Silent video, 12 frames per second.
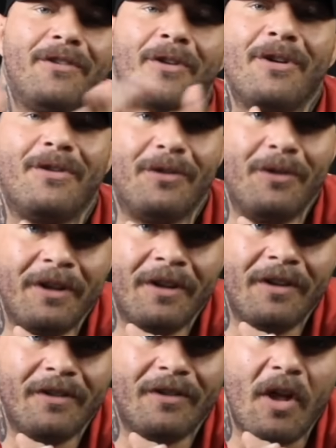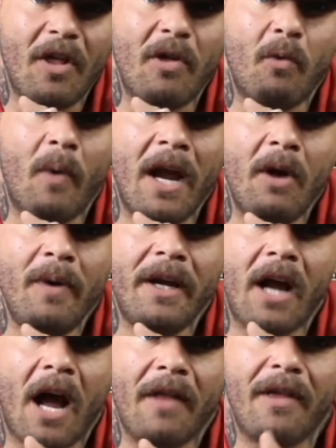started doing this, the way
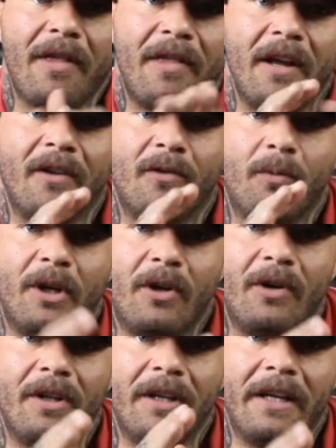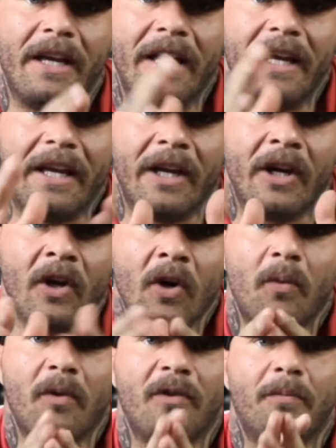we got the things we couldn't get
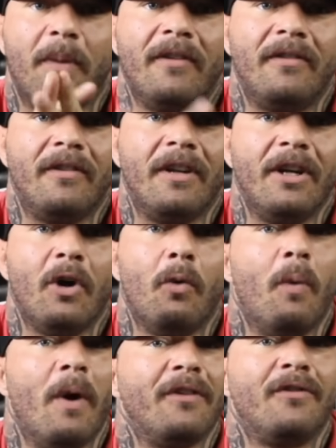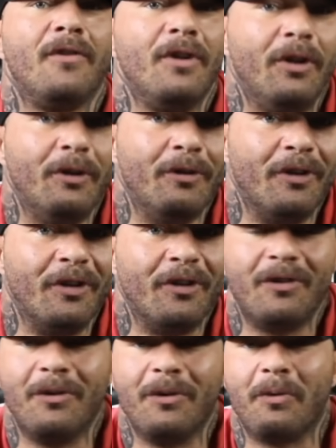here was by sending a Western
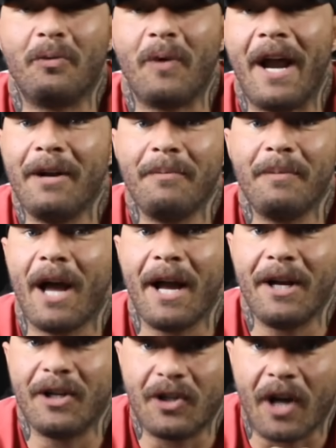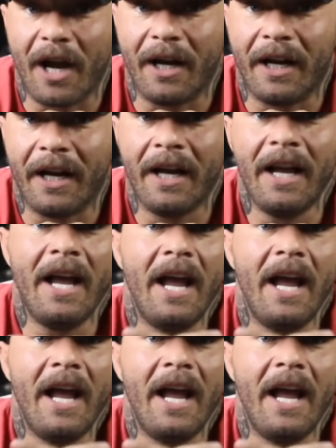Union to a random guy in China